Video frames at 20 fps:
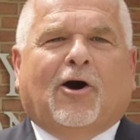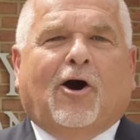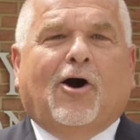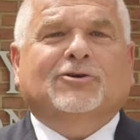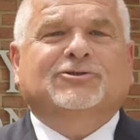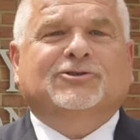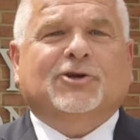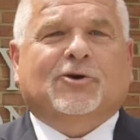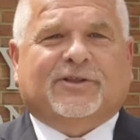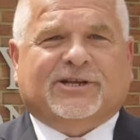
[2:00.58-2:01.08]

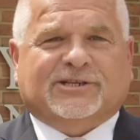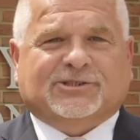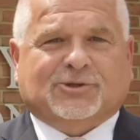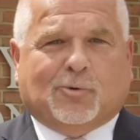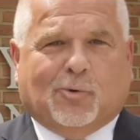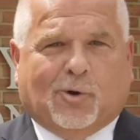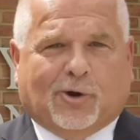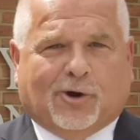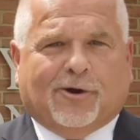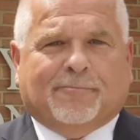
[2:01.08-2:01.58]
Also this
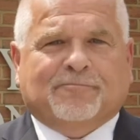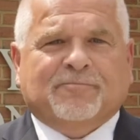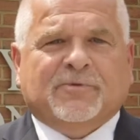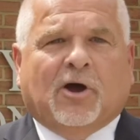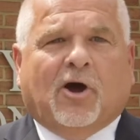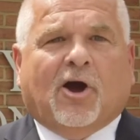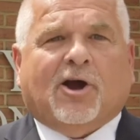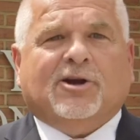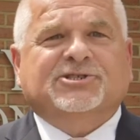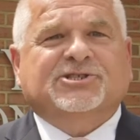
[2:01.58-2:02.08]
quarter,
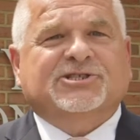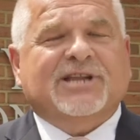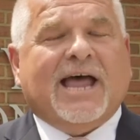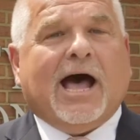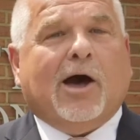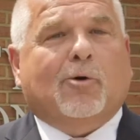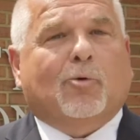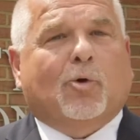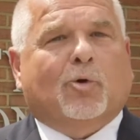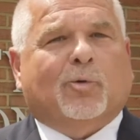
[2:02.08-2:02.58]

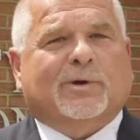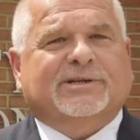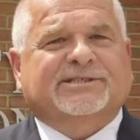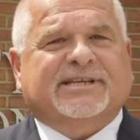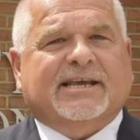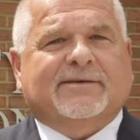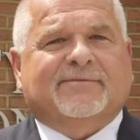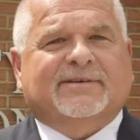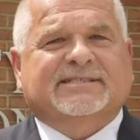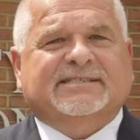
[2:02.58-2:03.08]
ArtsNow will
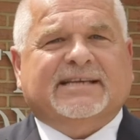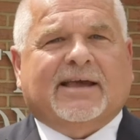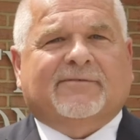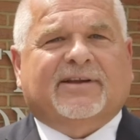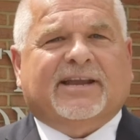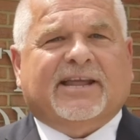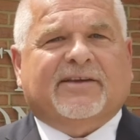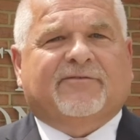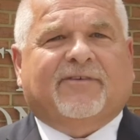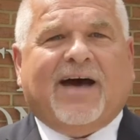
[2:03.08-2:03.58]
receive a
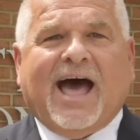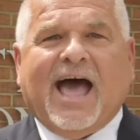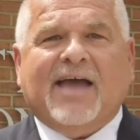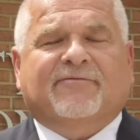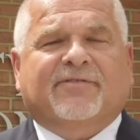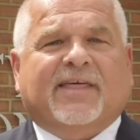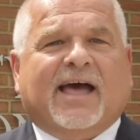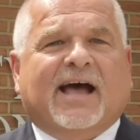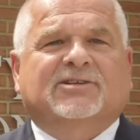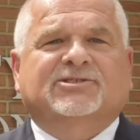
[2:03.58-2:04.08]

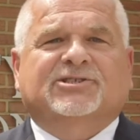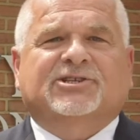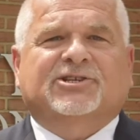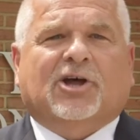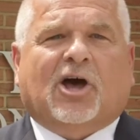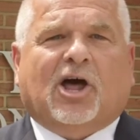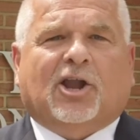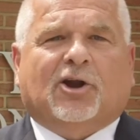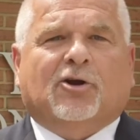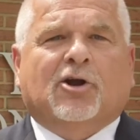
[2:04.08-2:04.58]

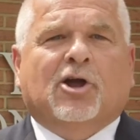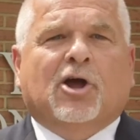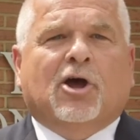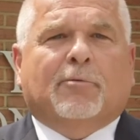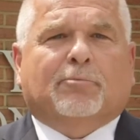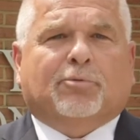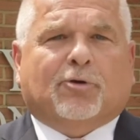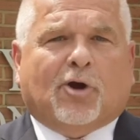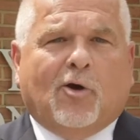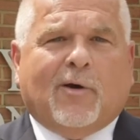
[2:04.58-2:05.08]
$75,000
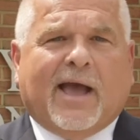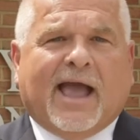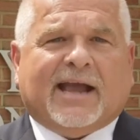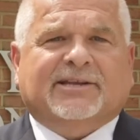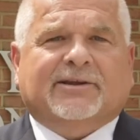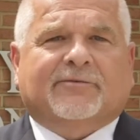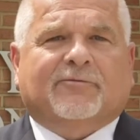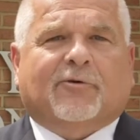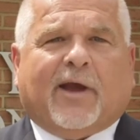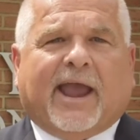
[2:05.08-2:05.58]

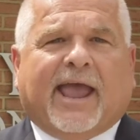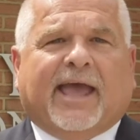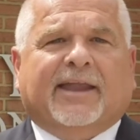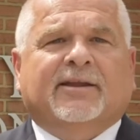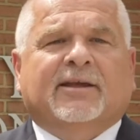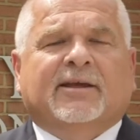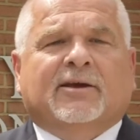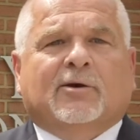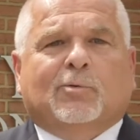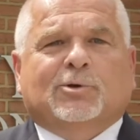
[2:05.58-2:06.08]
proactive grant,
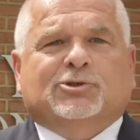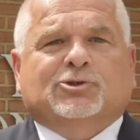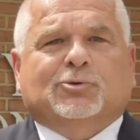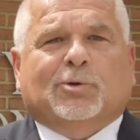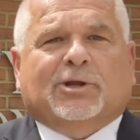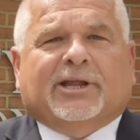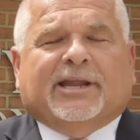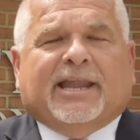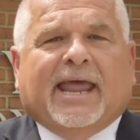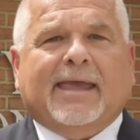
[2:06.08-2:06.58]
which
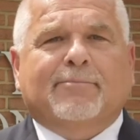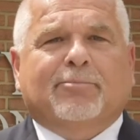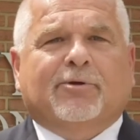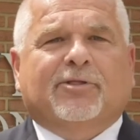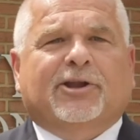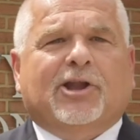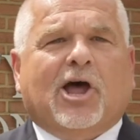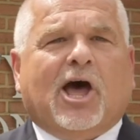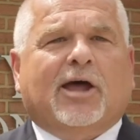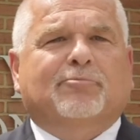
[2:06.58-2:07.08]
will enable
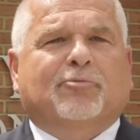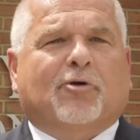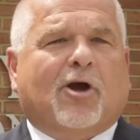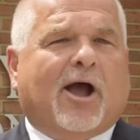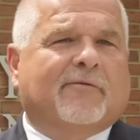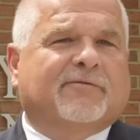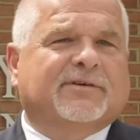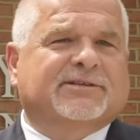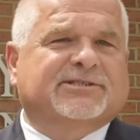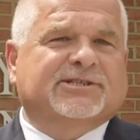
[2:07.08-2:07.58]
the
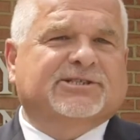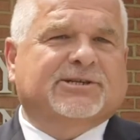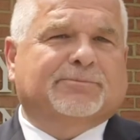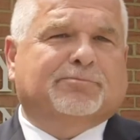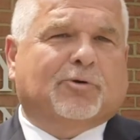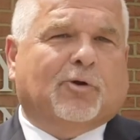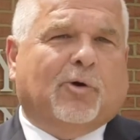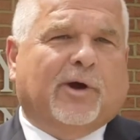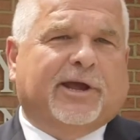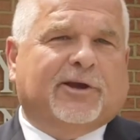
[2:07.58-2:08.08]
nonprofit to
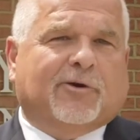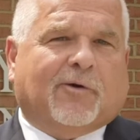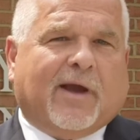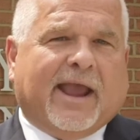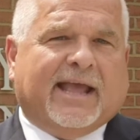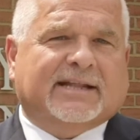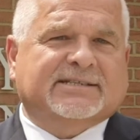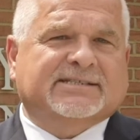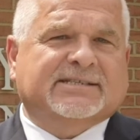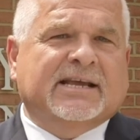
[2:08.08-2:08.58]
deploy
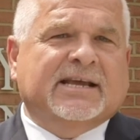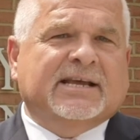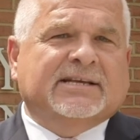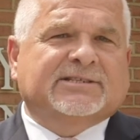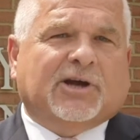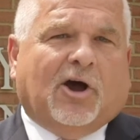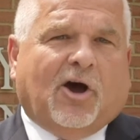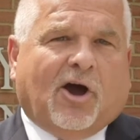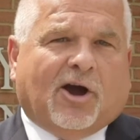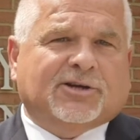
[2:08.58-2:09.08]
grants
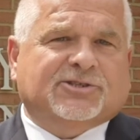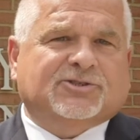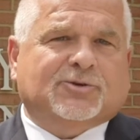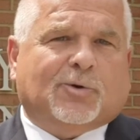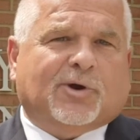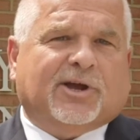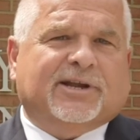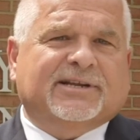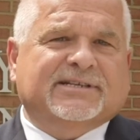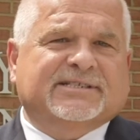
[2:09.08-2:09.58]
to arts
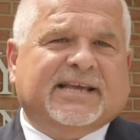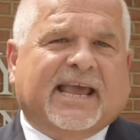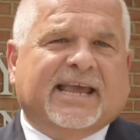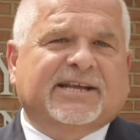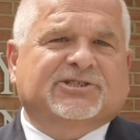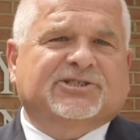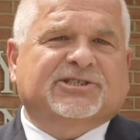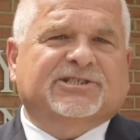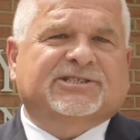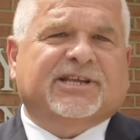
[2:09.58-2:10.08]

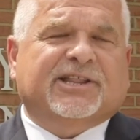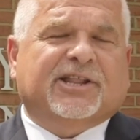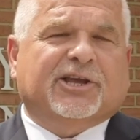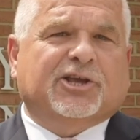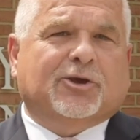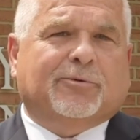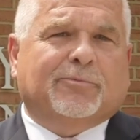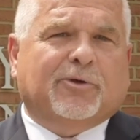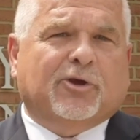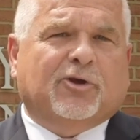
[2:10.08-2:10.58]
organizations in the
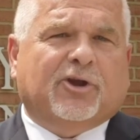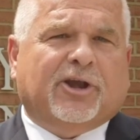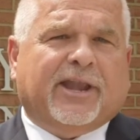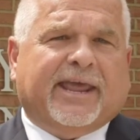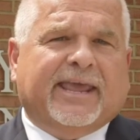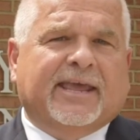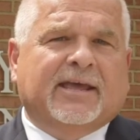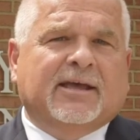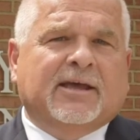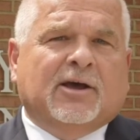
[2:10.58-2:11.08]

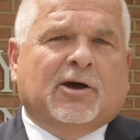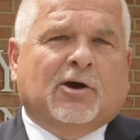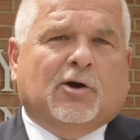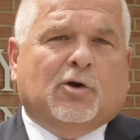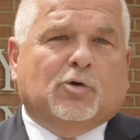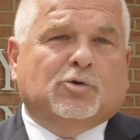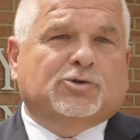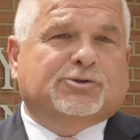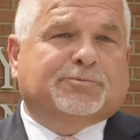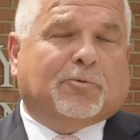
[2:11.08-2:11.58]
community
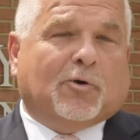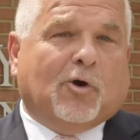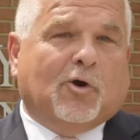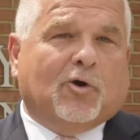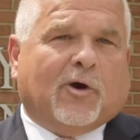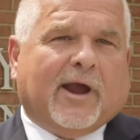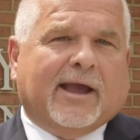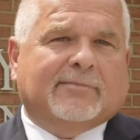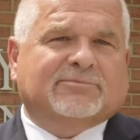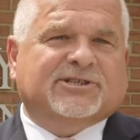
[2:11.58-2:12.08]
whose
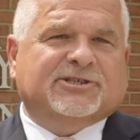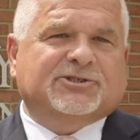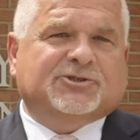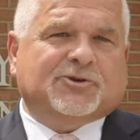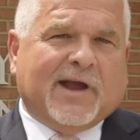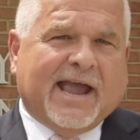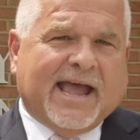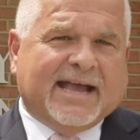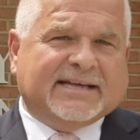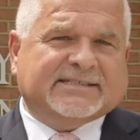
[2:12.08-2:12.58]
programs
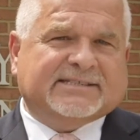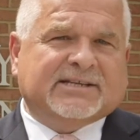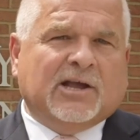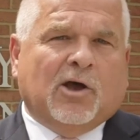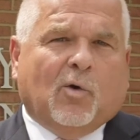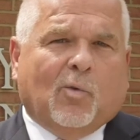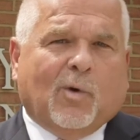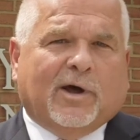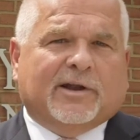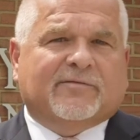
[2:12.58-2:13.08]
address
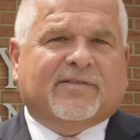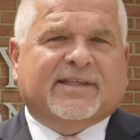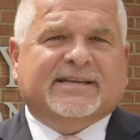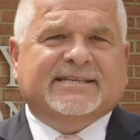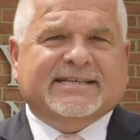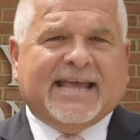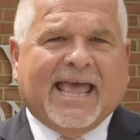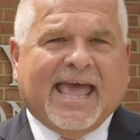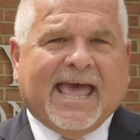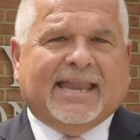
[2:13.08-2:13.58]
one of the
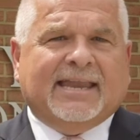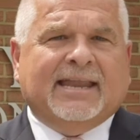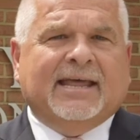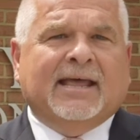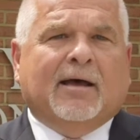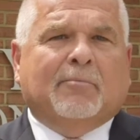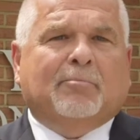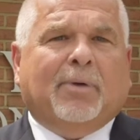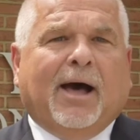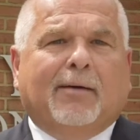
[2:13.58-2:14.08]
10
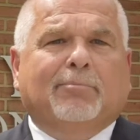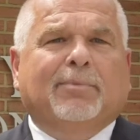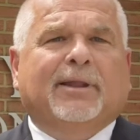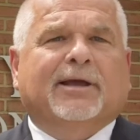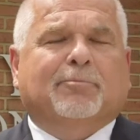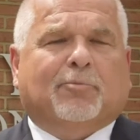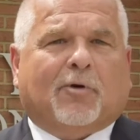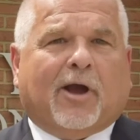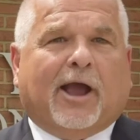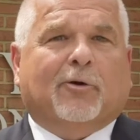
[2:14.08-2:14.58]

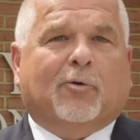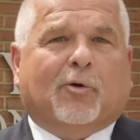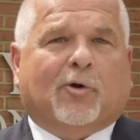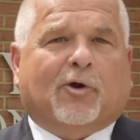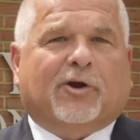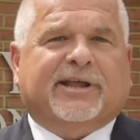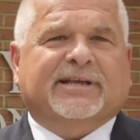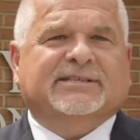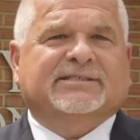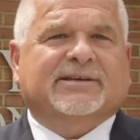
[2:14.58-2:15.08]
public
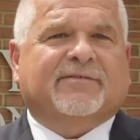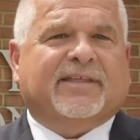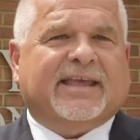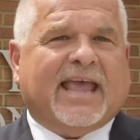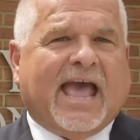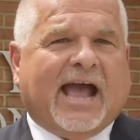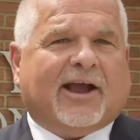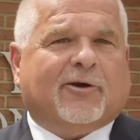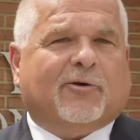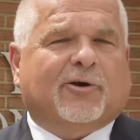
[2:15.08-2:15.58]
priorities of
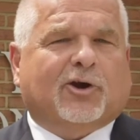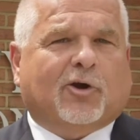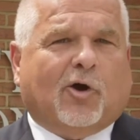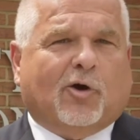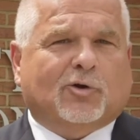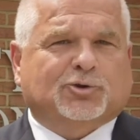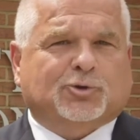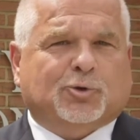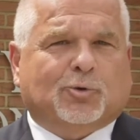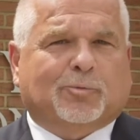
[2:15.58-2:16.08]
the Akron
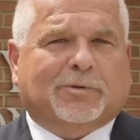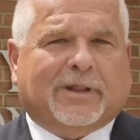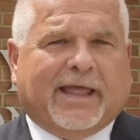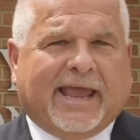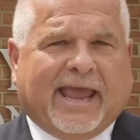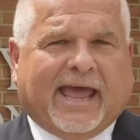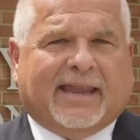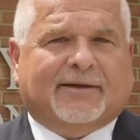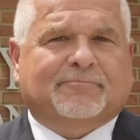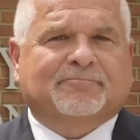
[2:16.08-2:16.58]
Cultural
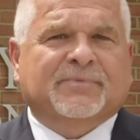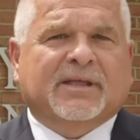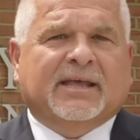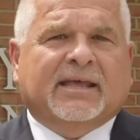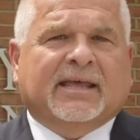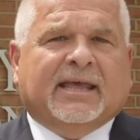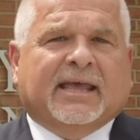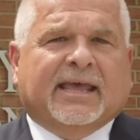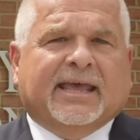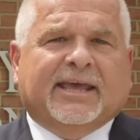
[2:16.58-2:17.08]
Plan.
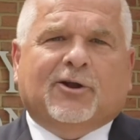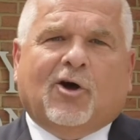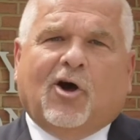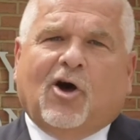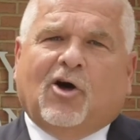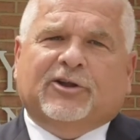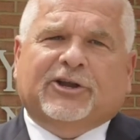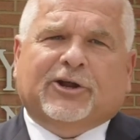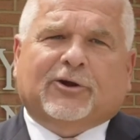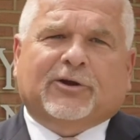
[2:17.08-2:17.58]
In
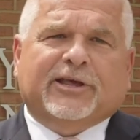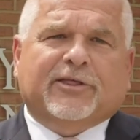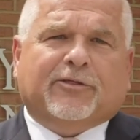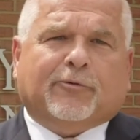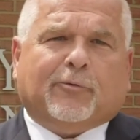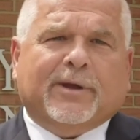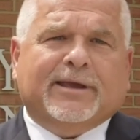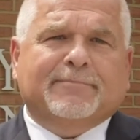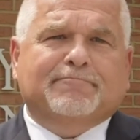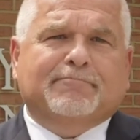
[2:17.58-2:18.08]
all, nearly
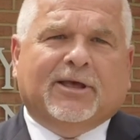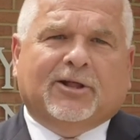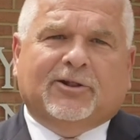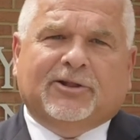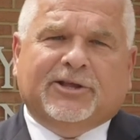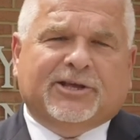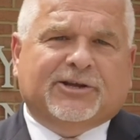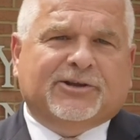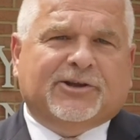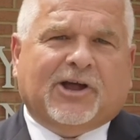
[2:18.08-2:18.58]
$3
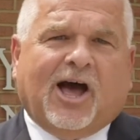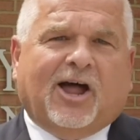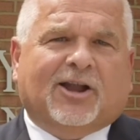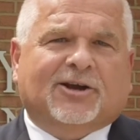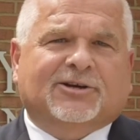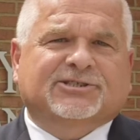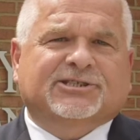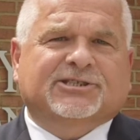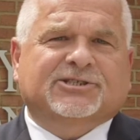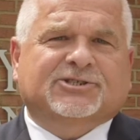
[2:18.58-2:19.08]
million
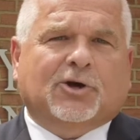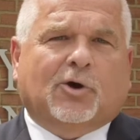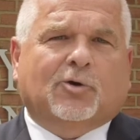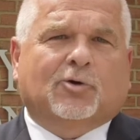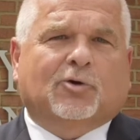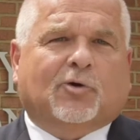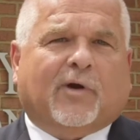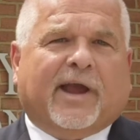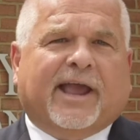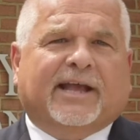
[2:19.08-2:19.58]
in
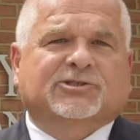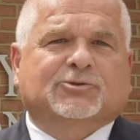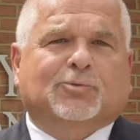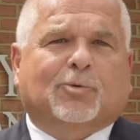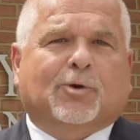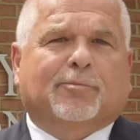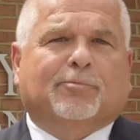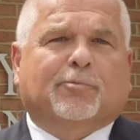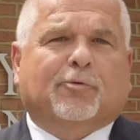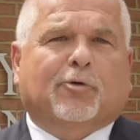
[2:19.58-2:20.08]
total grants
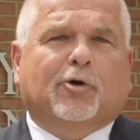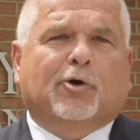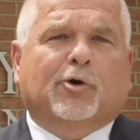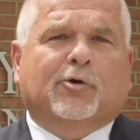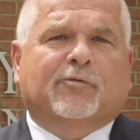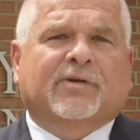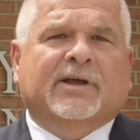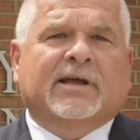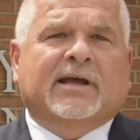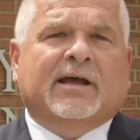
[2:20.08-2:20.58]
were
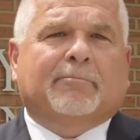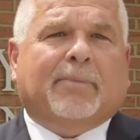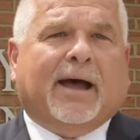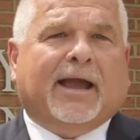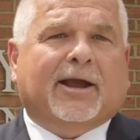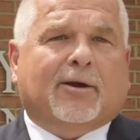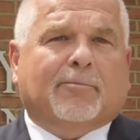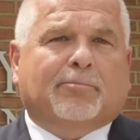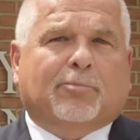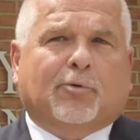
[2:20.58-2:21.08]
approved
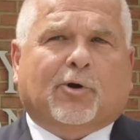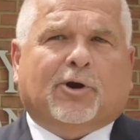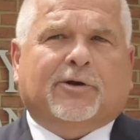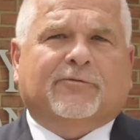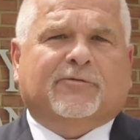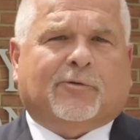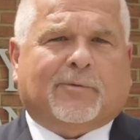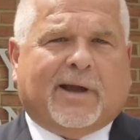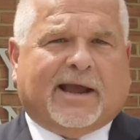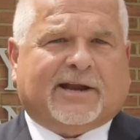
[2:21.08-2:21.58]
by our board
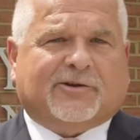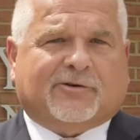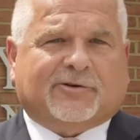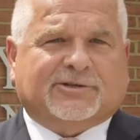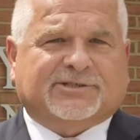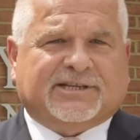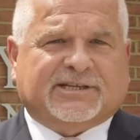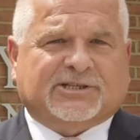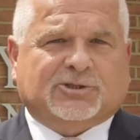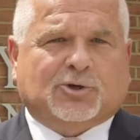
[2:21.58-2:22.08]
of
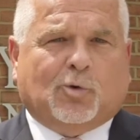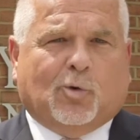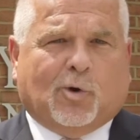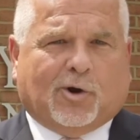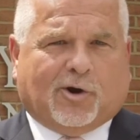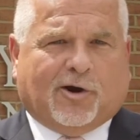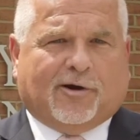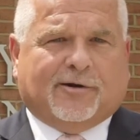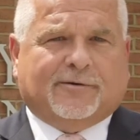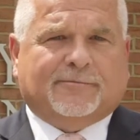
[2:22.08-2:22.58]
directors this quarter.